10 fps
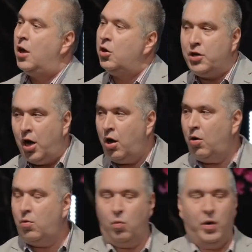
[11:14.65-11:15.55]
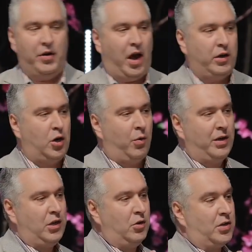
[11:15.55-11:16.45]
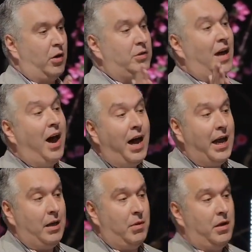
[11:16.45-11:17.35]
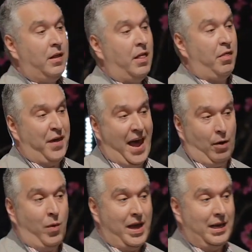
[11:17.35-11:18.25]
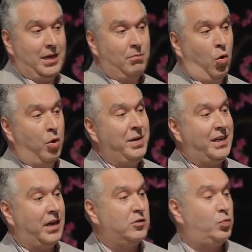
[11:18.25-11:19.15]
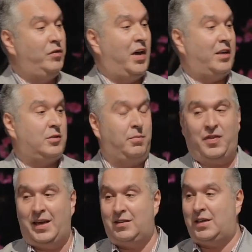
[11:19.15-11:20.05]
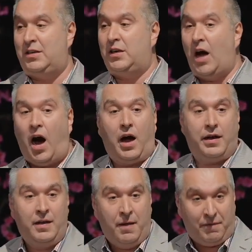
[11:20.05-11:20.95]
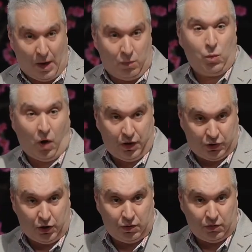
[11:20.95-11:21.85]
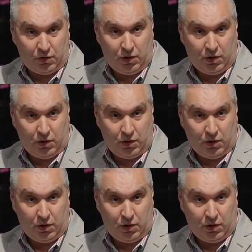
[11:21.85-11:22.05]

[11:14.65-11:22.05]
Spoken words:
no, we're not going to use our time that way anymore because we've got some things in God that we want to do.